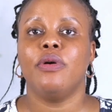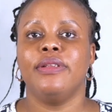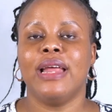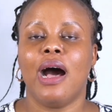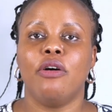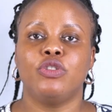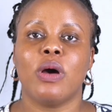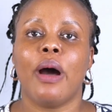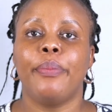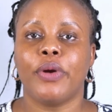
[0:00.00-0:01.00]
Now
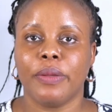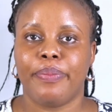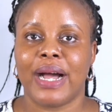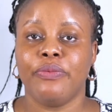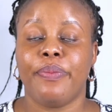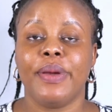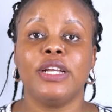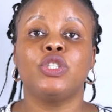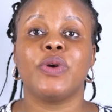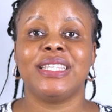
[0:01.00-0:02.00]
to our broadband, we
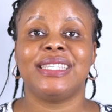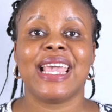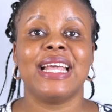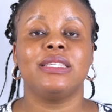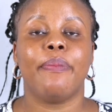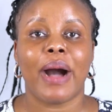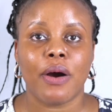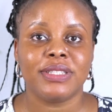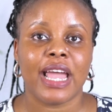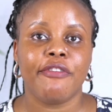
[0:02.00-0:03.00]
pay
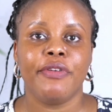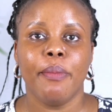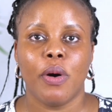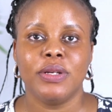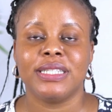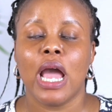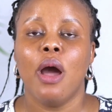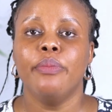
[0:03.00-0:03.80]
£28 every month.